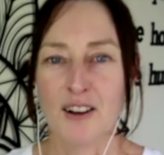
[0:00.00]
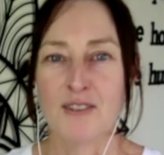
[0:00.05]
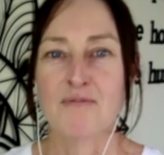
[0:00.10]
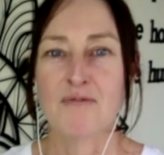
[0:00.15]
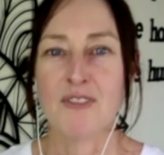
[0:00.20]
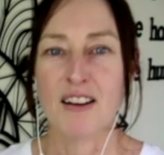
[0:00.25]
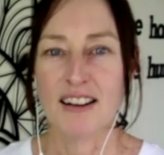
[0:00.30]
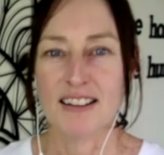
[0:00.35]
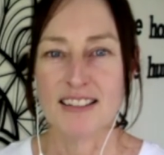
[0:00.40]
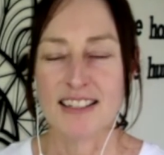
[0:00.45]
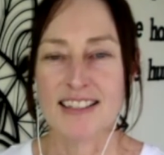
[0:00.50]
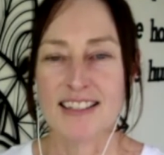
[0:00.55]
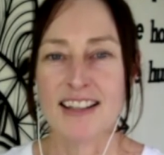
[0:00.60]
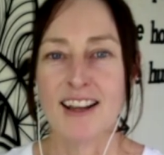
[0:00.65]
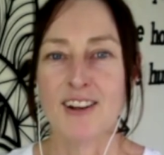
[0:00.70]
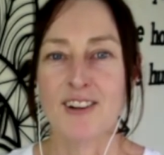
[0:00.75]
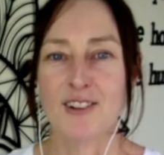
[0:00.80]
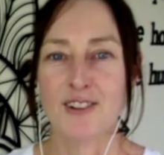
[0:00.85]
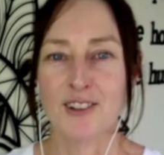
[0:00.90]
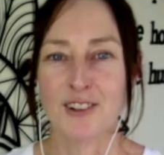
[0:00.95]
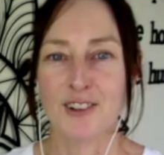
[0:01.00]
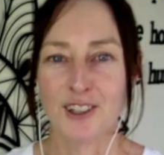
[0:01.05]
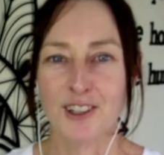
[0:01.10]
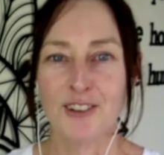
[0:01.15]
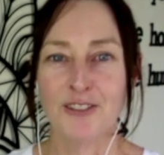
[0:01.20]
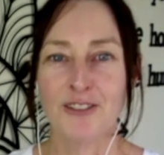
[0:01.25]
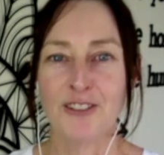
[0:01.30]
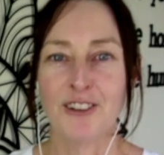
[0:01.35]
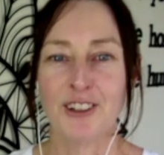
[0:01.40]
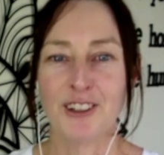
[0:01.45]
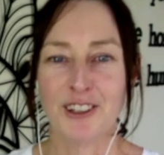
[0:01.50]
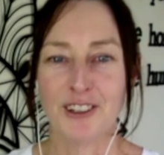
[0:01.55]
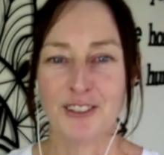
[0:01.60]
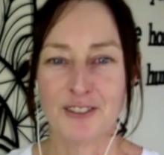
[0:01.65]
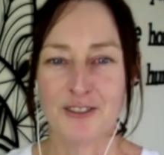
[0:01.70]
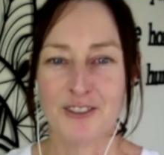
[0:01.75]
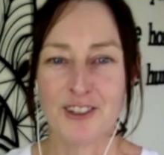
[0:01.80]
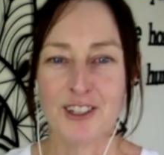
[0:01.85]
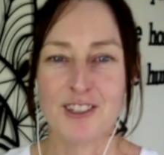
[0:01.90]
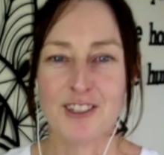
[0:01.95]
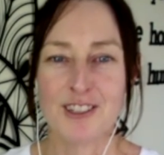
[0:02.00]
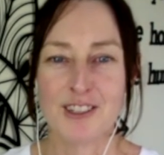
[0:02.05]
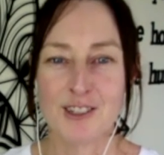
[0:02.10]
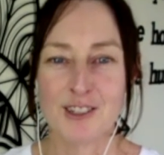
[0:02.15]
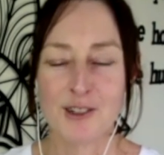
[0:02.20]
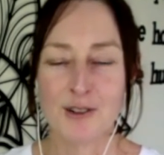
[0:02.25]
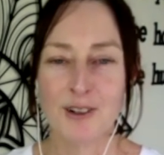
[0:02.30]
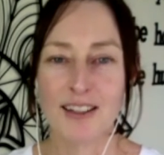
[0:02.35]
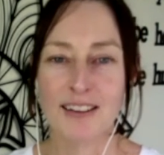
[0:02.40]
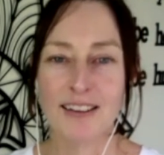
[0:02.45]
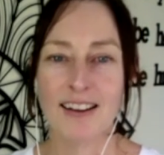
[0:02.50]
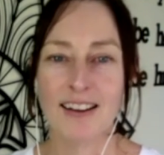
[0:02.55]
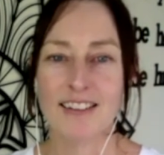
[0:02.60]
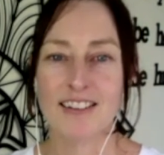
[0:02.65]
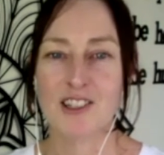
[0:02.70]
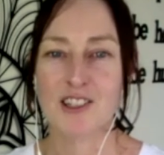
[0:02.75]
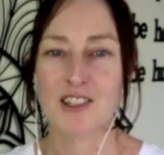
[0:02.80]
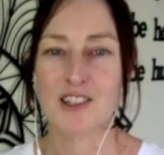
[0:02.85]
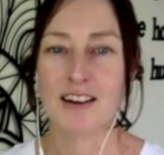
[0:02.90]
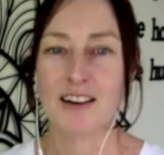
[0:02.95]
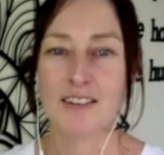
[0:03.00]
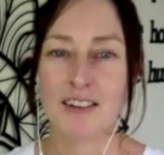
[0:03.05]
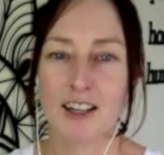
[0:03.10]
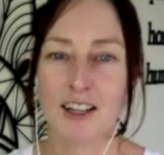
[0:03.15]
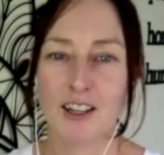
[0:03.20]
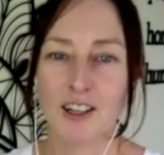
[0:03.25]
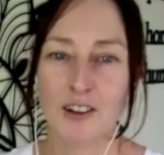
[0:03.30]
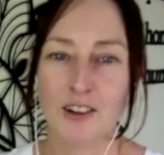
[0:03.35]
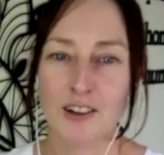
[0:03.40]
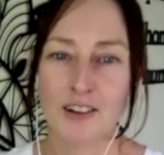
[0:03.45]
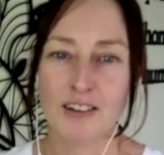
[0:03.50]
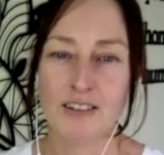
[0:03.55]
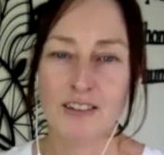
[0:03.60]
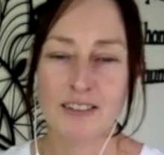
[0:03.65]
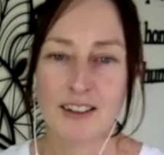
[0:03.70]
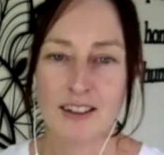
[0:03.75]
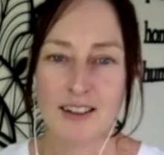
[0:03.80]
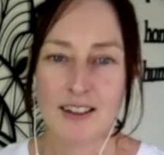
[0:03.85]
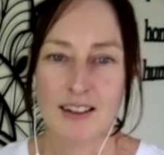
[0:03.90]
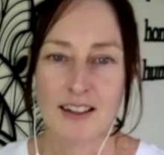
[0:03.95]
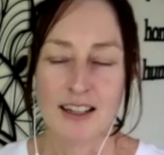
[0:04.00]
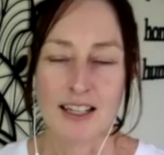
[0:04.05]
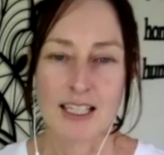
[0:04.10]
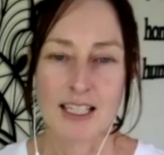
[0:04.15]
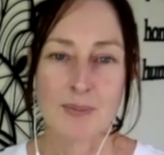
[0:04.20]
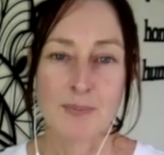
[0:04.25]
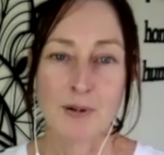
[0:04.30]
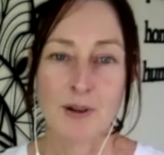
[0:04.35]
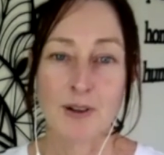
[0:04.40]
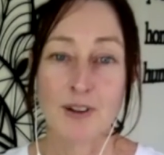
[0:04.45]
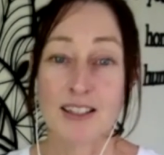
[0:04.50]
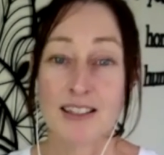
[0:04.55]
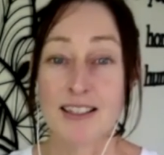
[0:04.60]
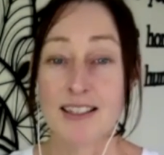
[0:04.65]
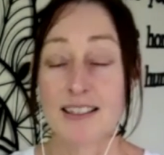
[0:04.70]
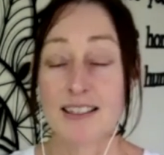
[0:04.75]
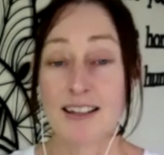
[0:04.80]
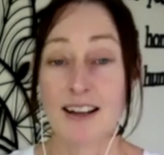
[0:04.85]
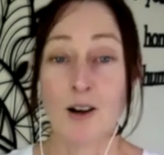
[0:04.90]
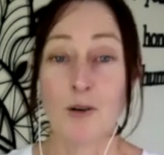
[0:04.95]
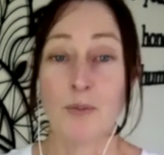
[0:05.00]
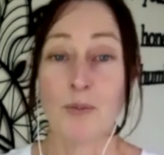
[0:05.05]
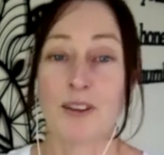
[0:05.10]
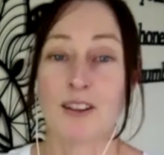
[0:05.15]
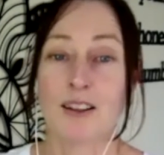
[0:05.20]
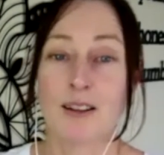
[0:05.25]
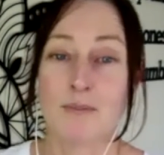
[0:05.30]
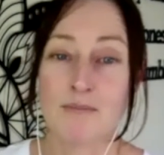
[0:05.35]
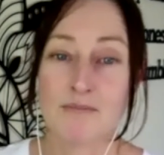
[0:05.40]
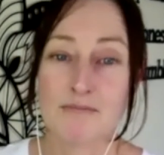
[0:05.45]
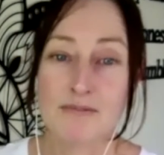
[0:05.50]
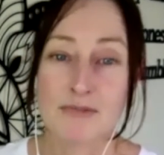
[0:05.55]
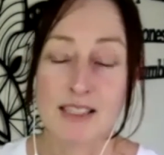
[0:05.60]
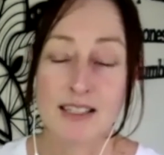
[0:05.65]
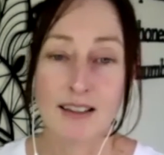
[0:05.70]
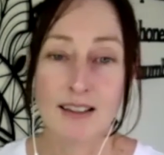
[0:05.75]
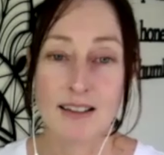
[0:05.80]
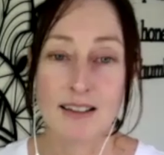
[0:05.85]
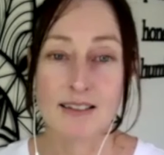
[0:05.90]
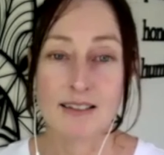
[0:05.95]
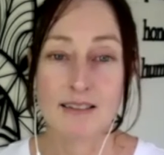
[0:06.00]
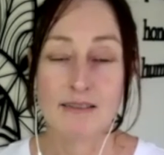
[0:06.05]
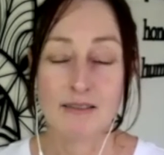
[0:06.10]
as I say, good on you for doing that and sharing your experiences and helping them to,